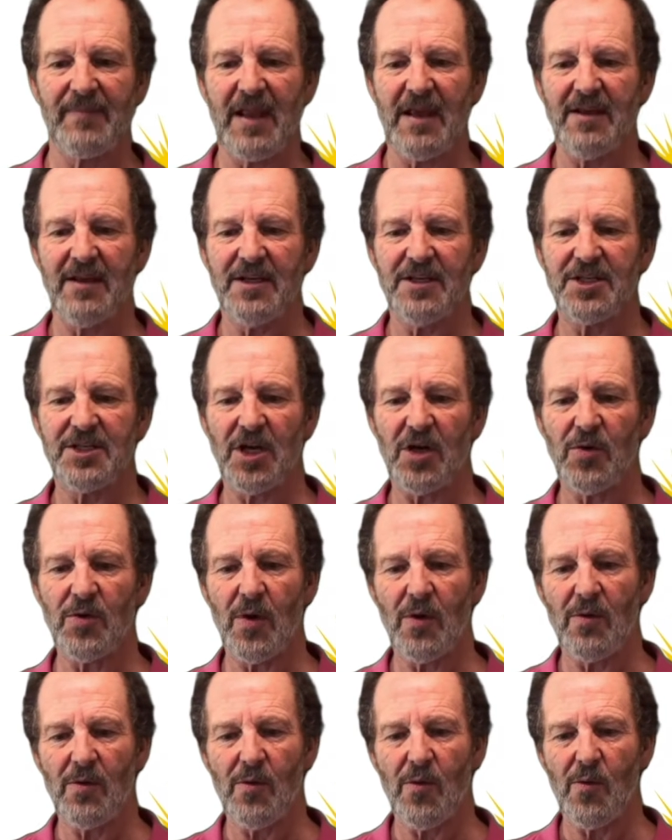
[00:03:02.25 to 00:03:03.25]

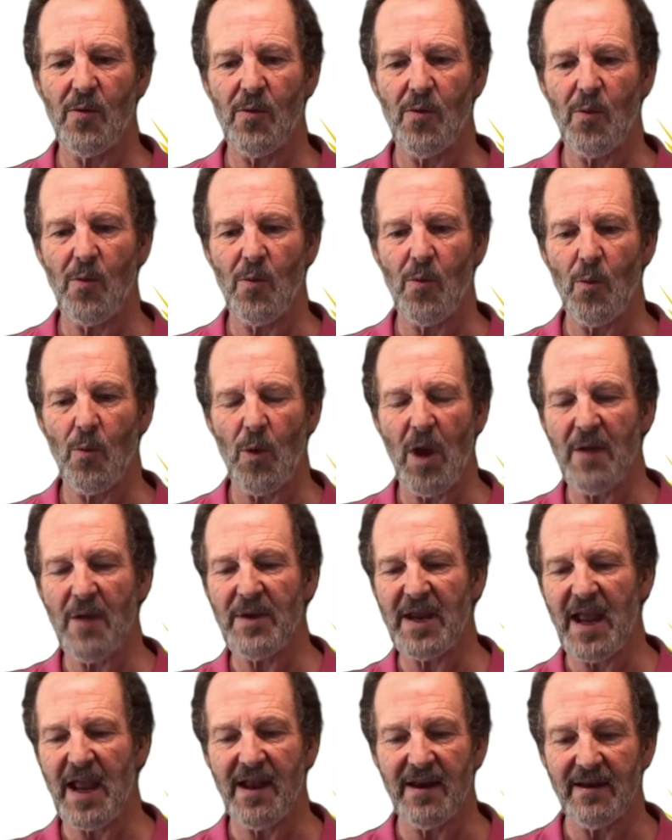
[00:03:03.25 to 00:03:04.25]
So where we
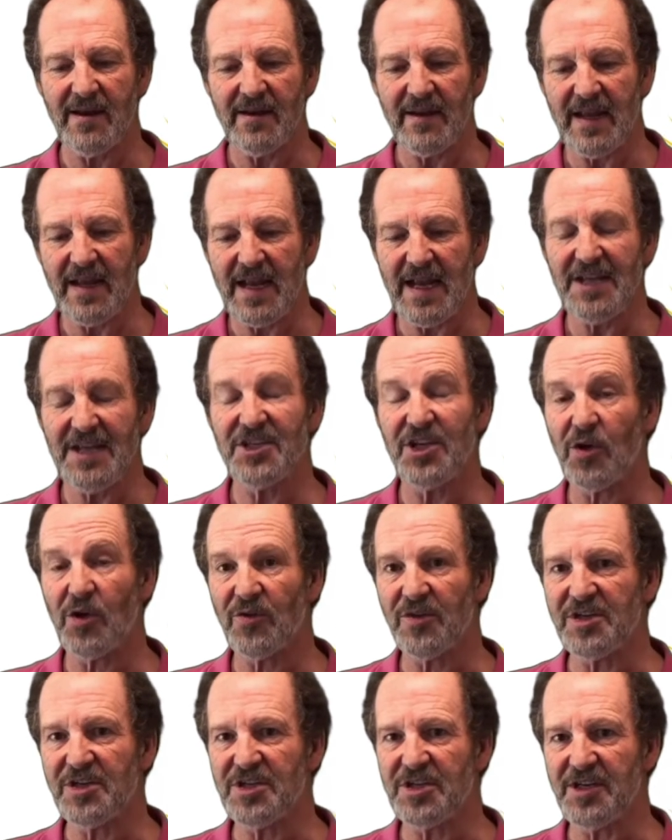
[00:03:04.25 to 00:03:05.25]
get heating on
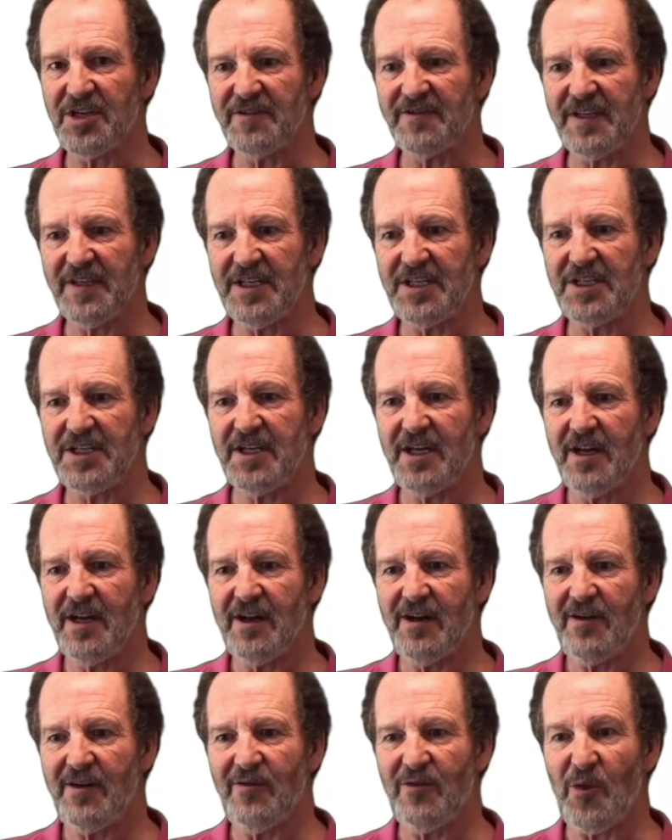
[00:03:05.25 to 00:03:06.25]
the surface,
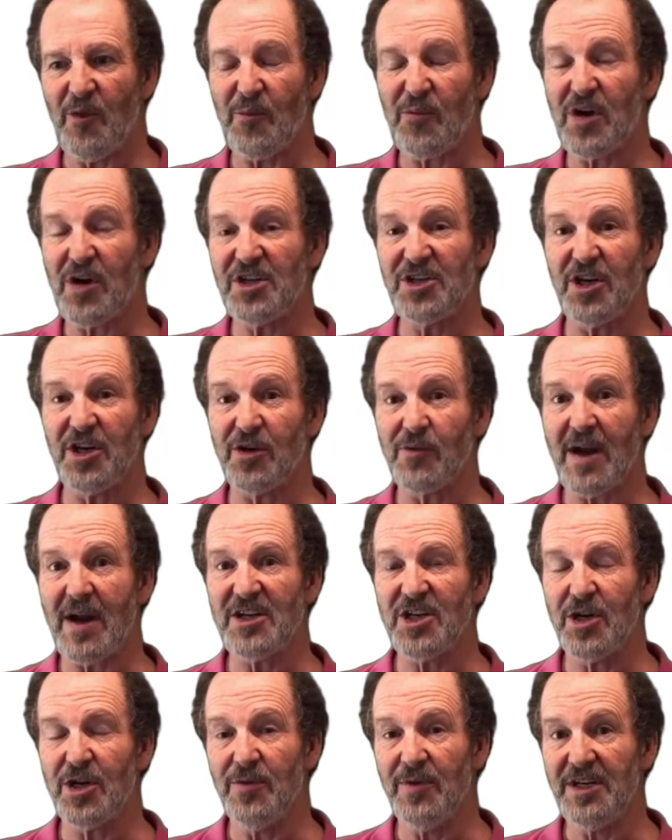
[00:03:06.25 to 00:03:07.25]
the pressure
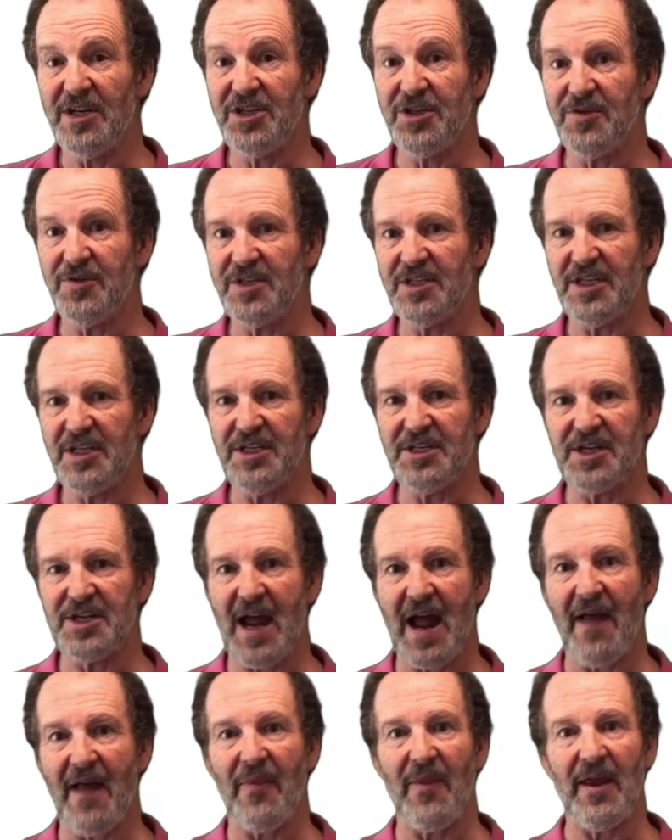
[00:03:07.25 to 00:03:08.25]
gradually reduces
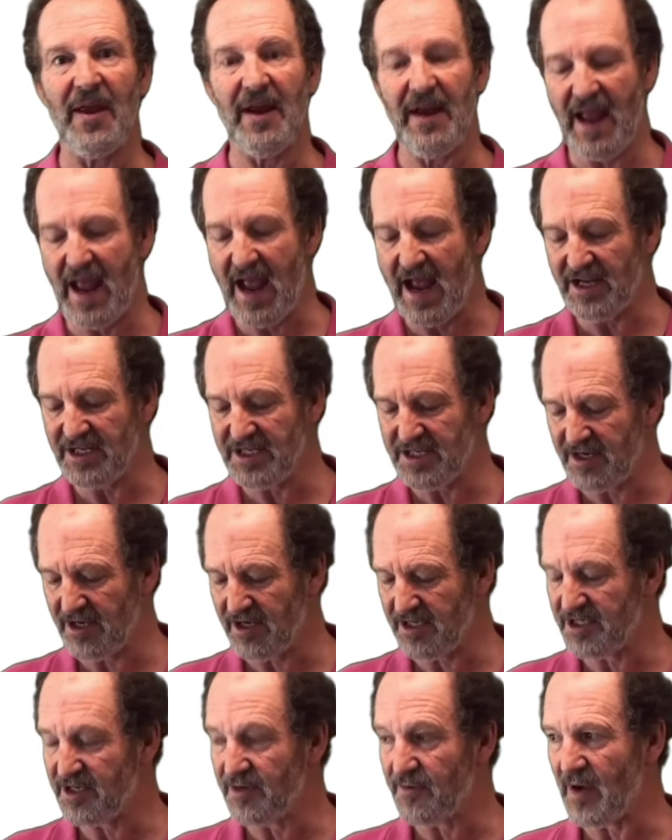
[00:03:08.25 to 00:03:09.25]
and the air
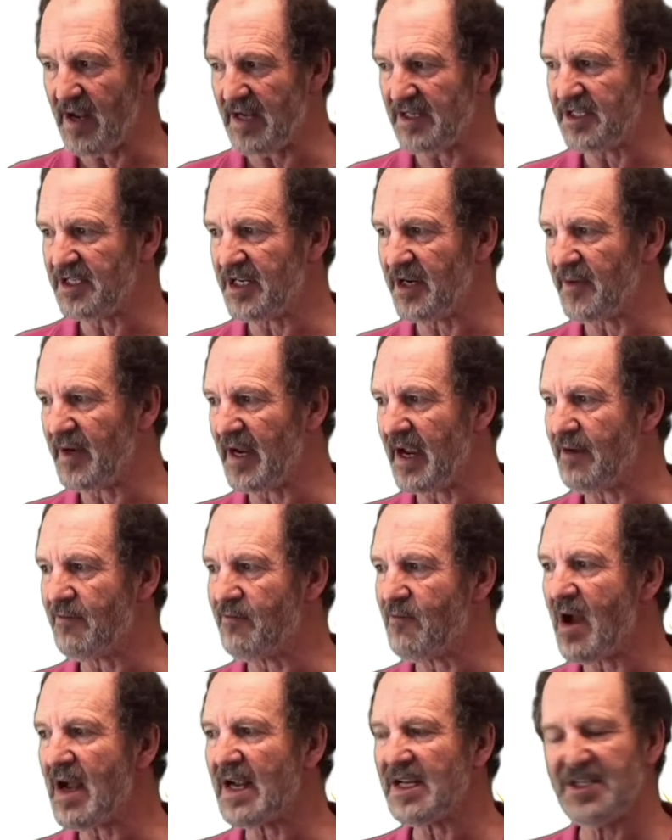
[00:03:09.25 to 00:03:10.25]
starts to rise. So we get
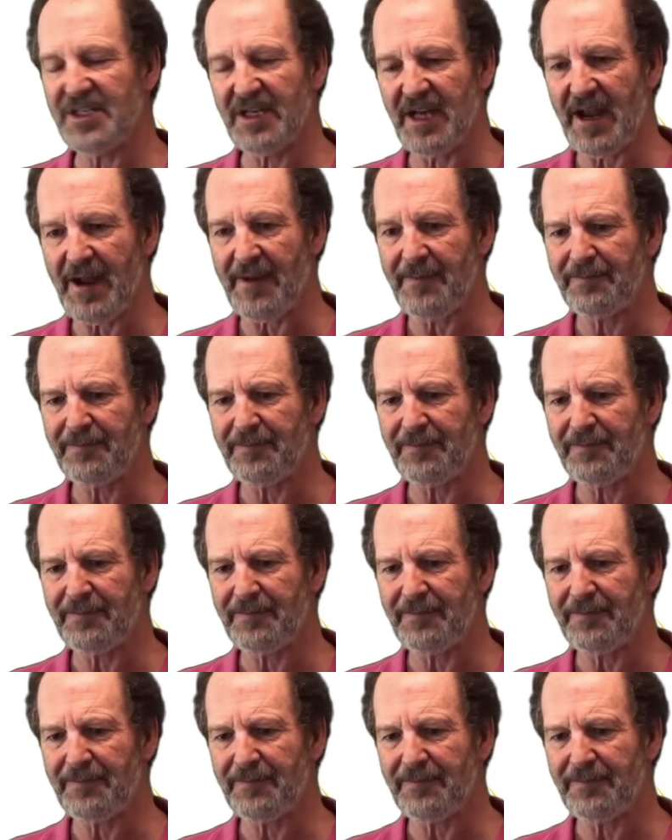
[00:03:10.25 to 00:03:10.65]
rising air.